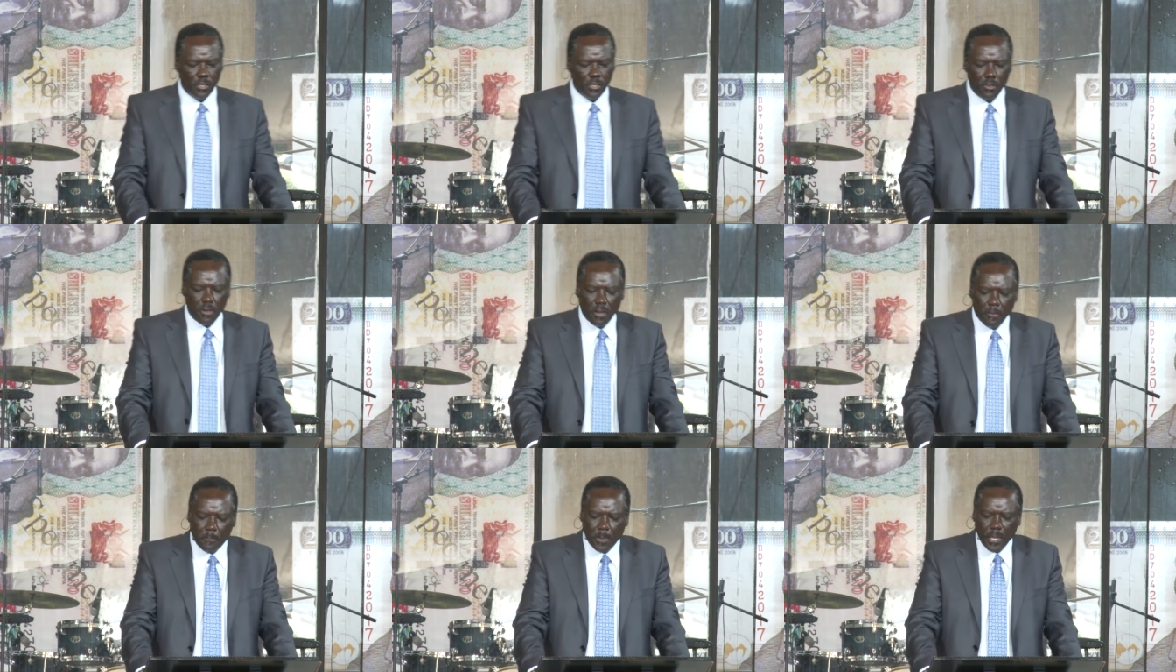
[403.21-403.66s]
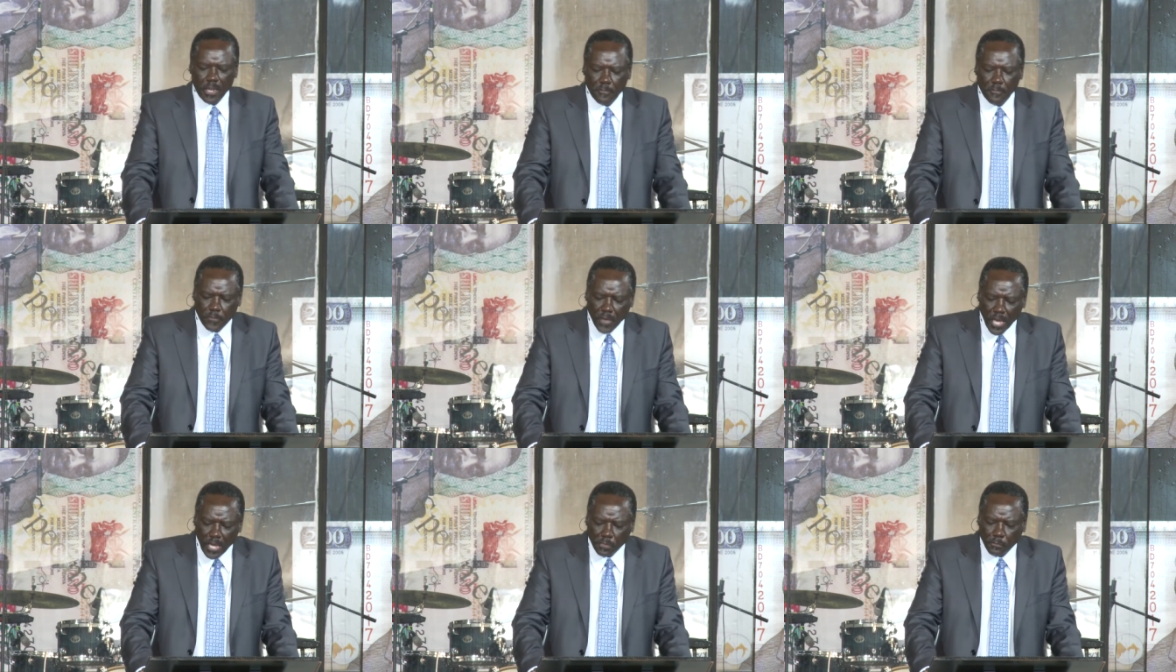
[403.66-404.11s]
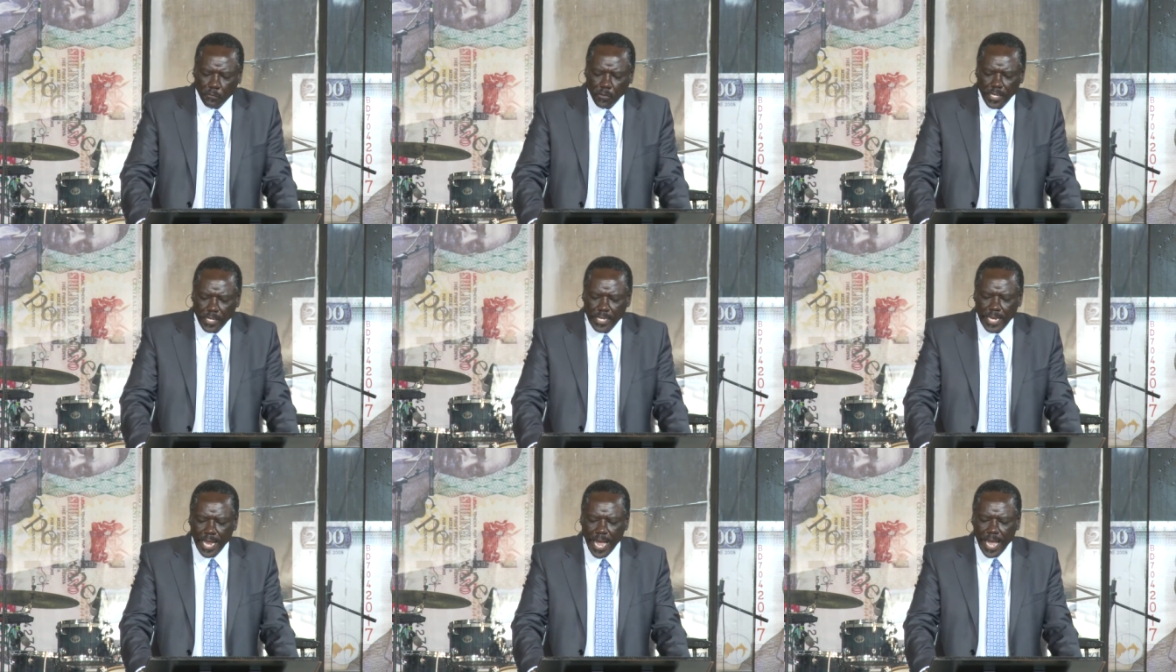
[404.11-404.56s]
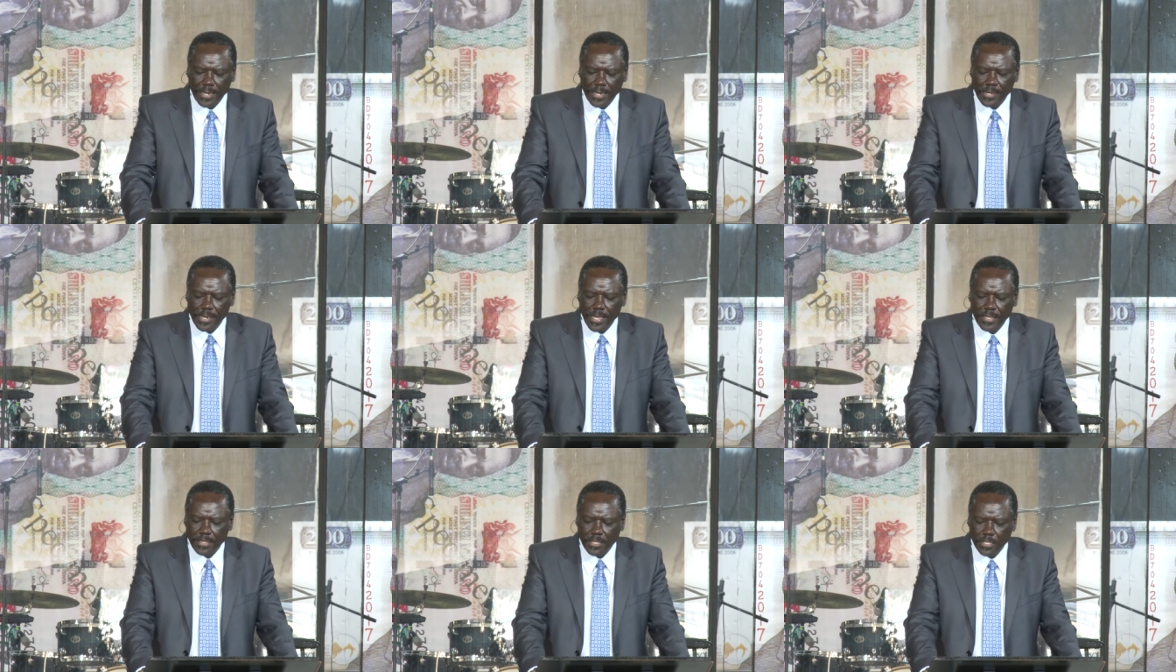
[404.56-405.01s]
You have been faithful in
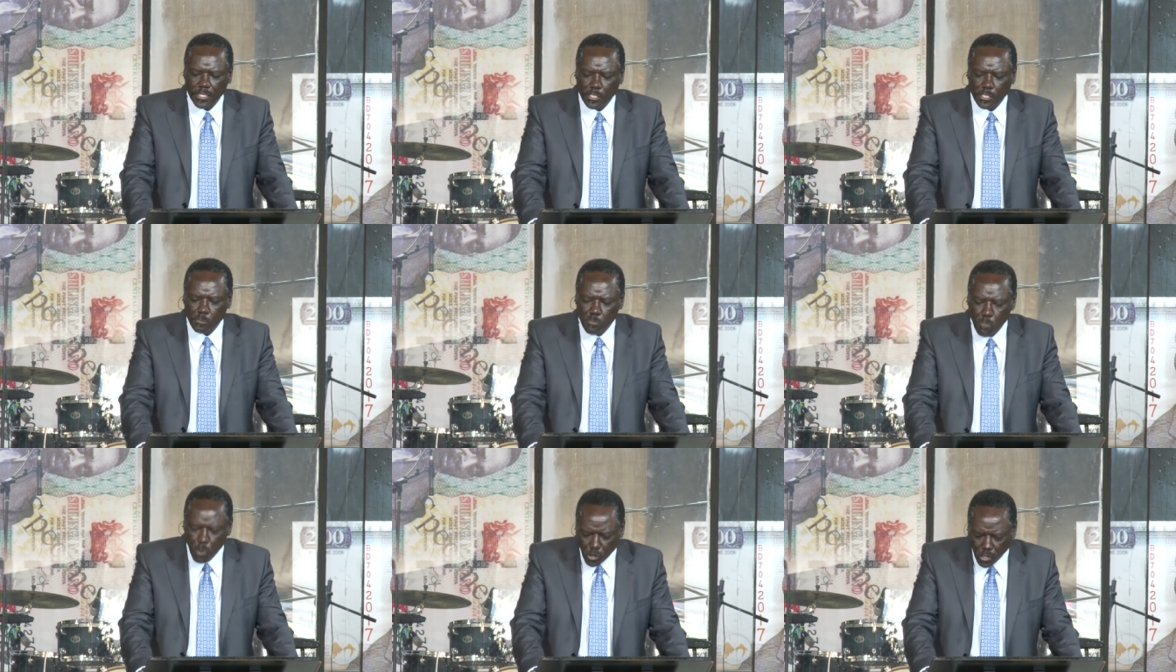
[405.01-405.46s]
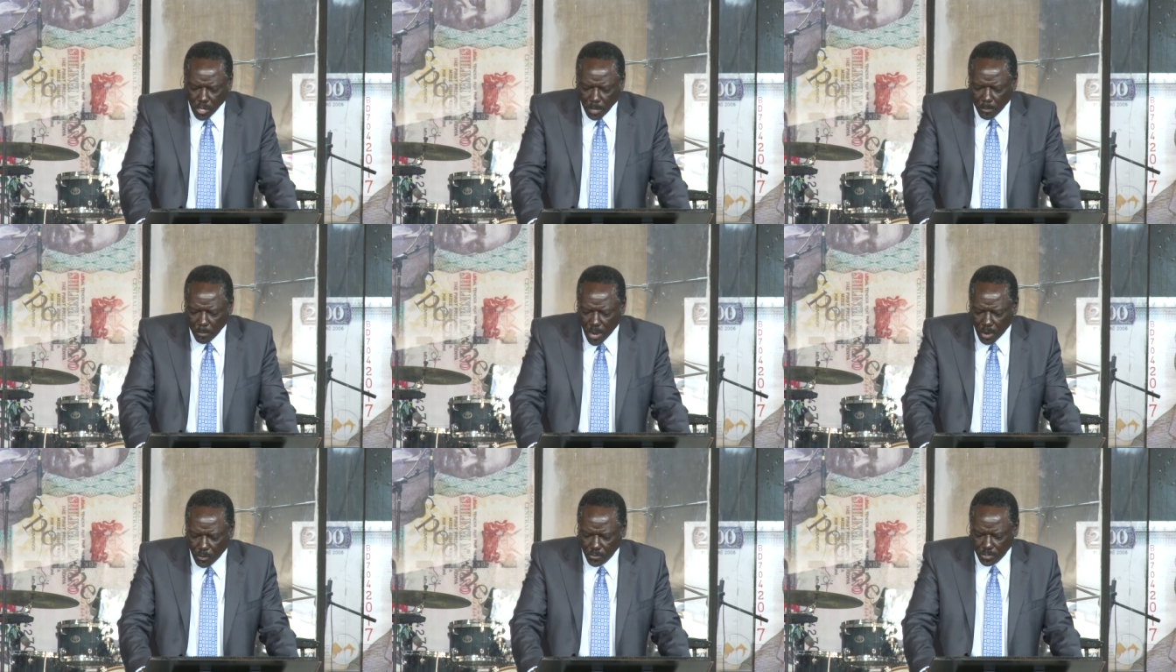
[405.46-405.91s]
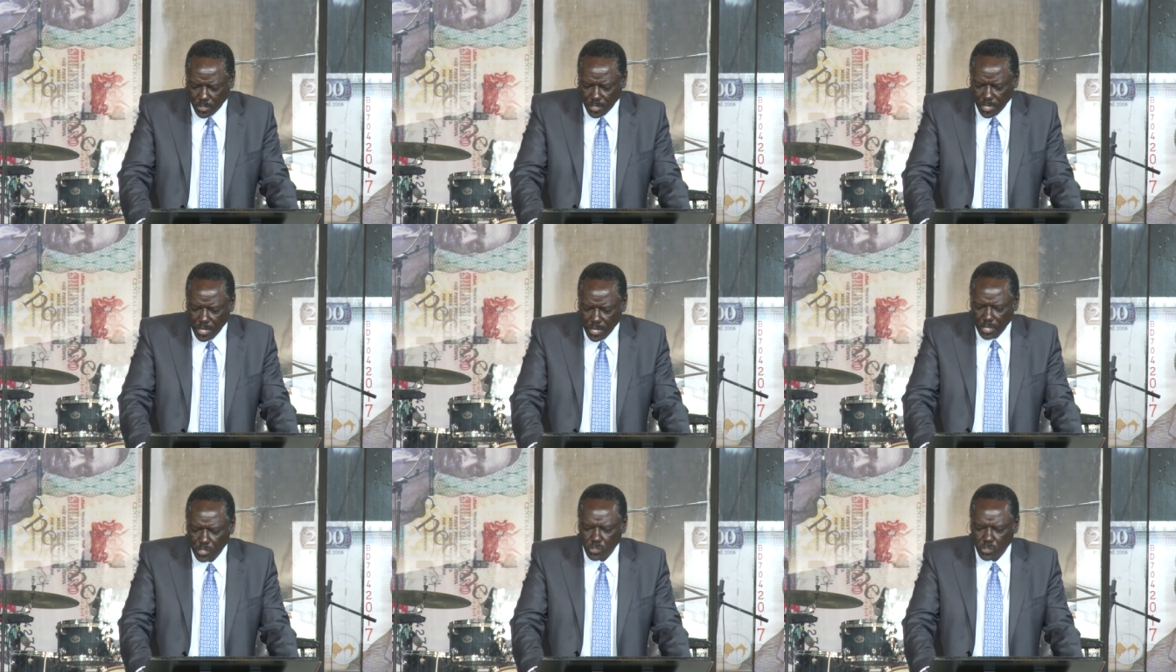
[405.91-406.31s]
handling this small amount.